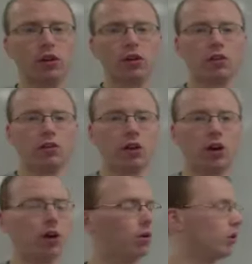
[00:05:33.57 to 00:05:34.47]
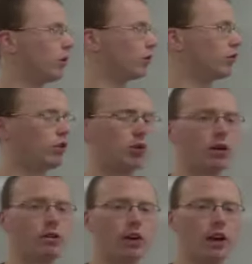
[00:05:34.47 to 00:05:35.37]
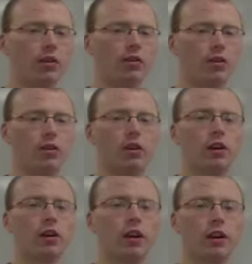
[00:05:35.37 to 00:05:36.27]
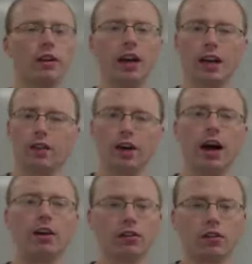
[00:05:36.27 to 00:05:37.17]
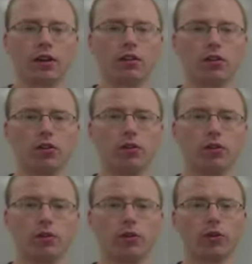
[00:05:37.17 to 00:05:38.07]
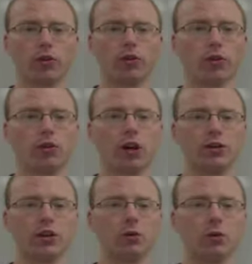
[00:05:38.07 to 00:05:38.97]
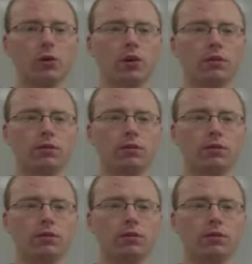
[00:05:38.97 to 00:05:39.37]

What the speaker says: So 2 is an answer, and negative 9 is an answer for question number 1.